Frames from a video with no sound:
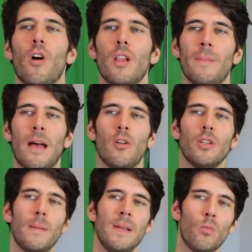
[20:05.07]
are all
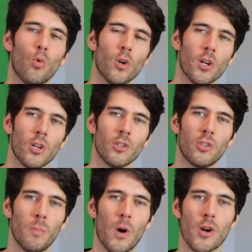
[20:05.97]
about, let me work
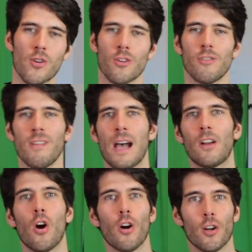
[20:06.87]
smarter,
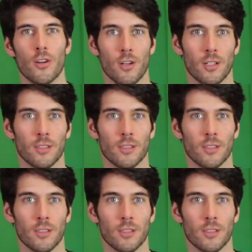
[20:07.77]
not harder.